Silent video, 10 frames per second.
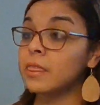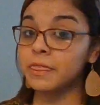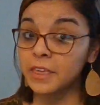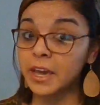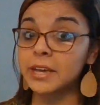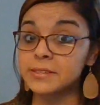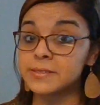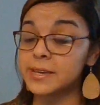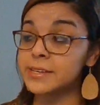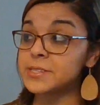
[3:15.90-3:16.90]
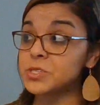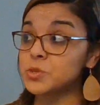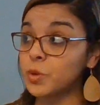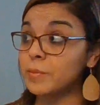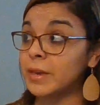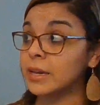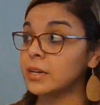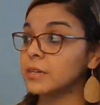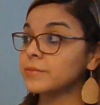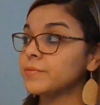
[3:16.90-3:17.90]
This is
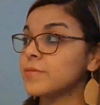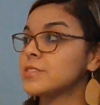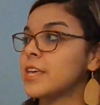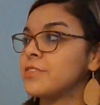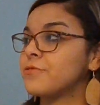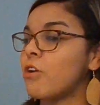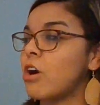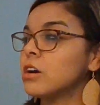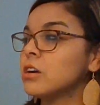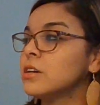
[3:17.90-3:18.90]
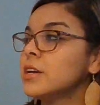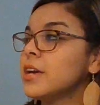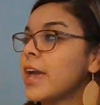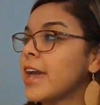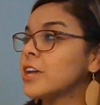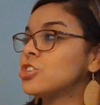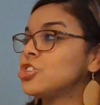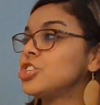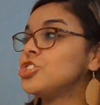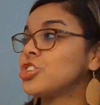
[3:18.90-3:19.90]
swimming, said the frog, and
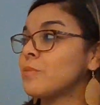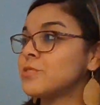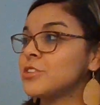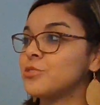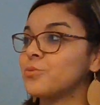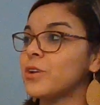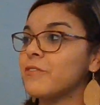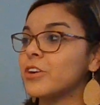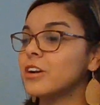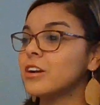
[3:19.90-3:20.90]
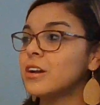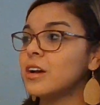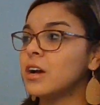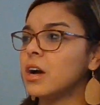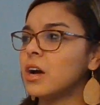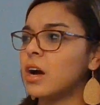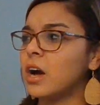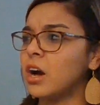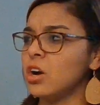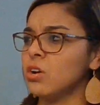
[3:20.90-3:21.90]
she jumped into the river.
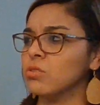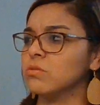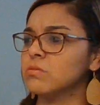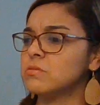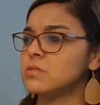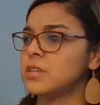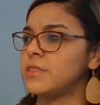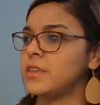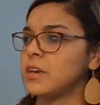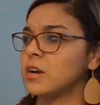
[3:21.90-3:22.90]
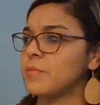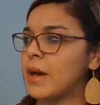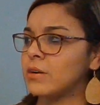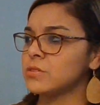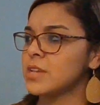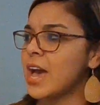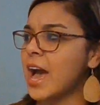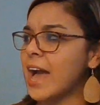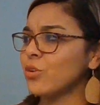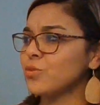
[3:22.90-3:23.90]
Oh, said the young mouse,
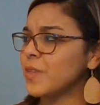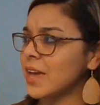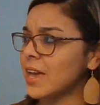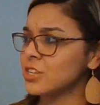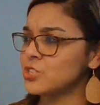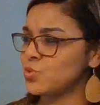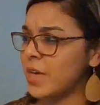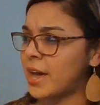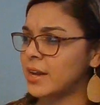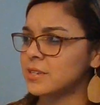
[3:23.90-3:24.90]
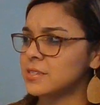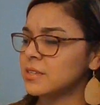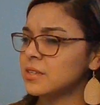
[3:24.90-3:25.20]
I don't think I can do that.